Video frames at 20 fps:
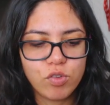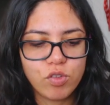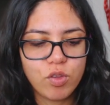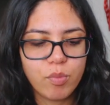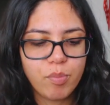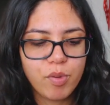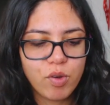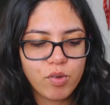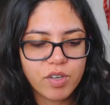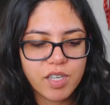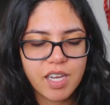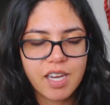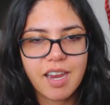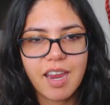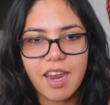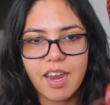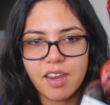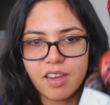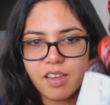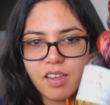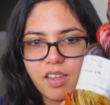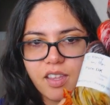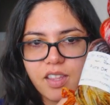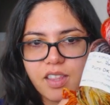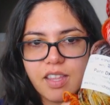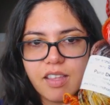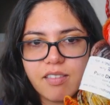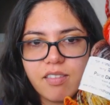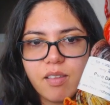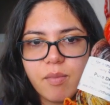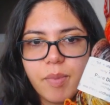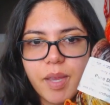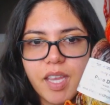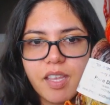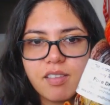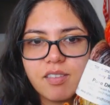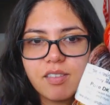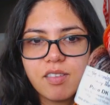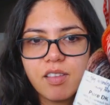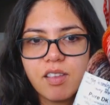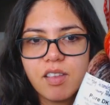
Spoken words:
in the pure DK. That's the base.